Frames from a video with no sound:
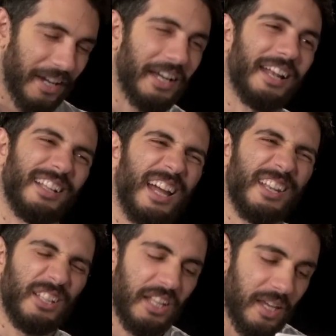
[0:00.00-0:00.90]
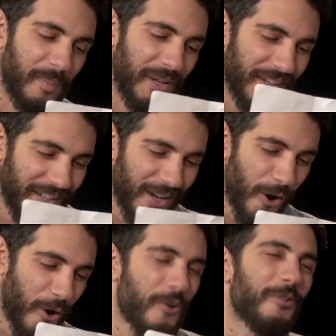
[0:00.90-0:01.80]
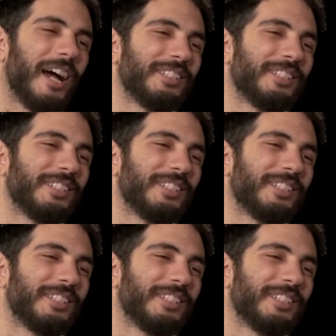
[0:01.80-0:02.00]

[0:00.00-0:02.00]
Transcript: I got, I got another layup here. Who